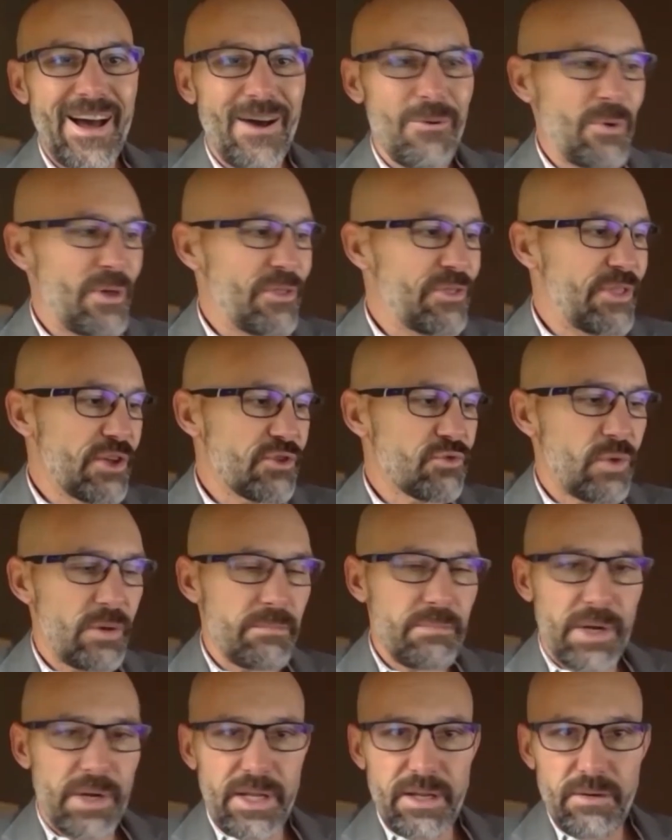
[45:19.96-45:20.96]
with this
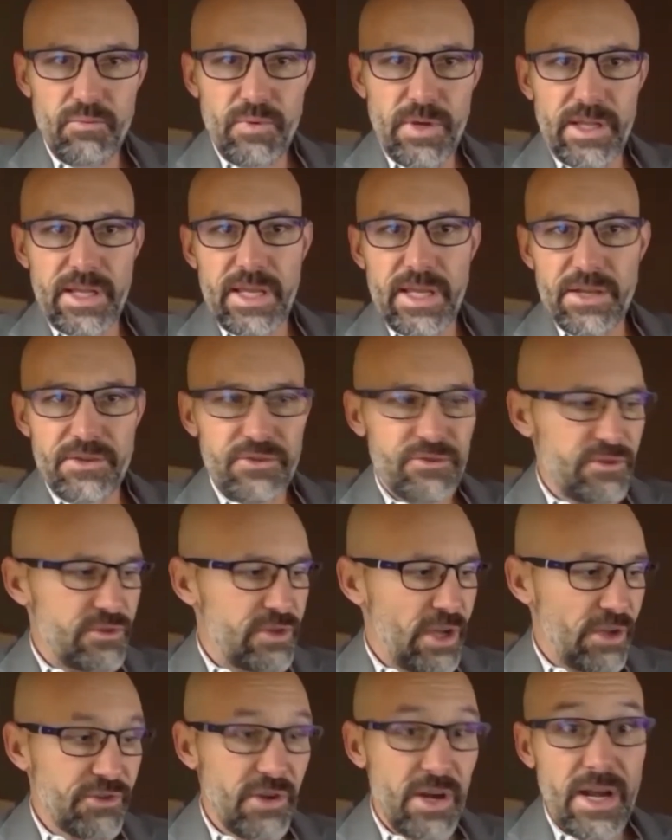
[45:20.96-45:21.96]
one, but it really
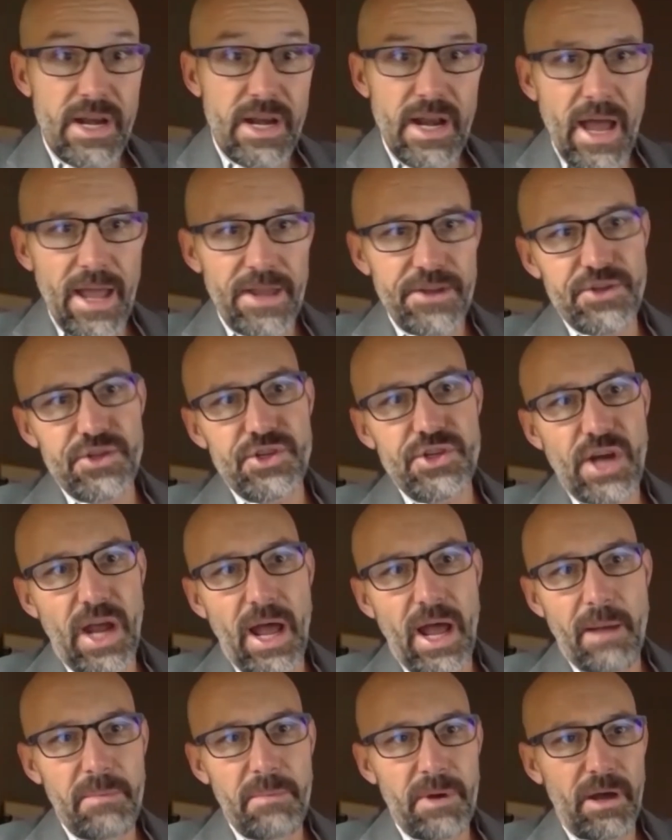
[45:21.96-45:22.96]
does a nice
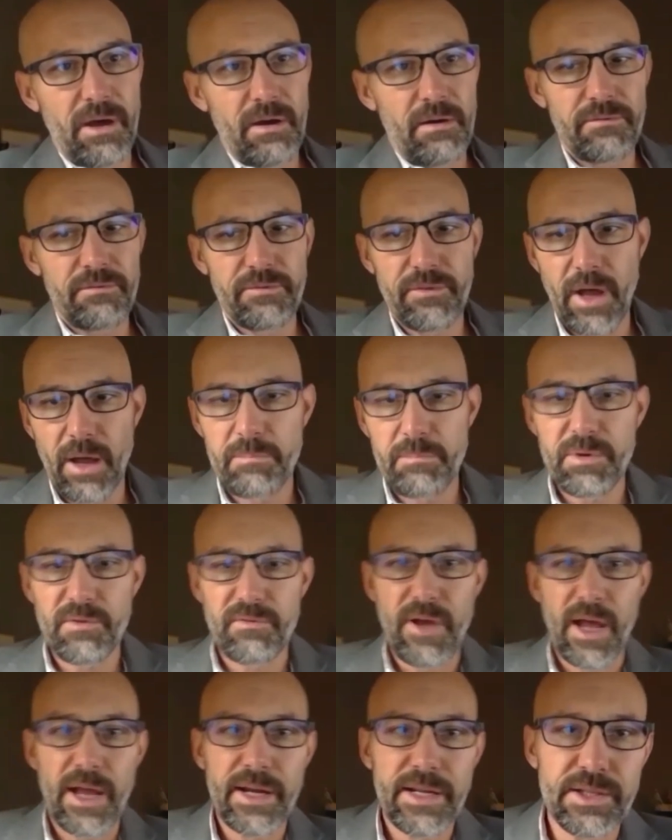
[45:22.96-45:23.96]
job of
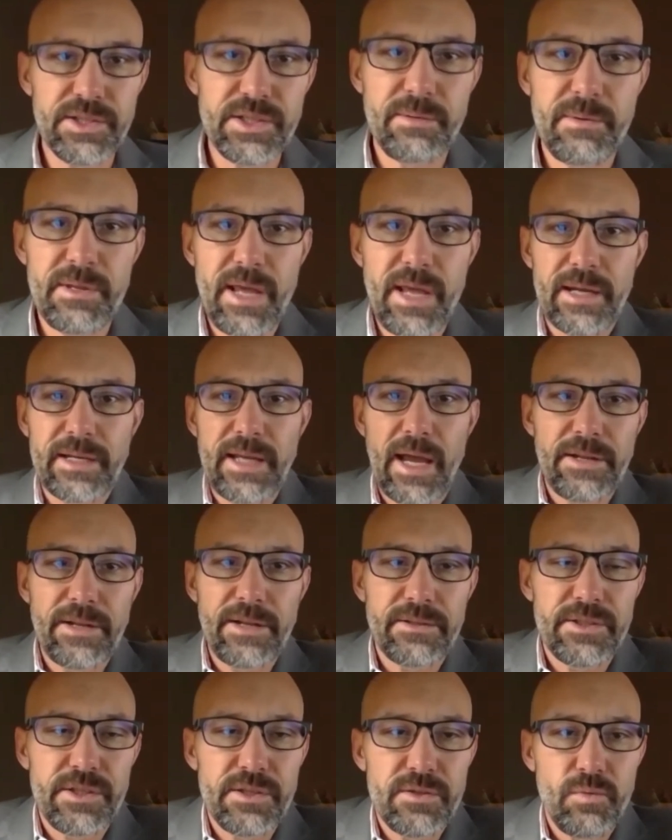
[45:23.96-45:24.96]
providing some of that
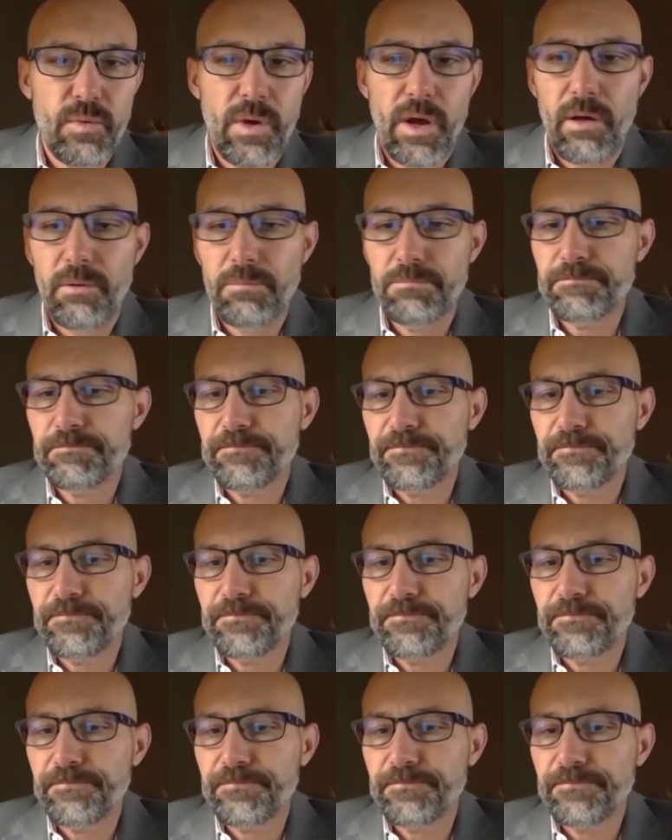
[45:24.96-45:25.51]
guidance as well.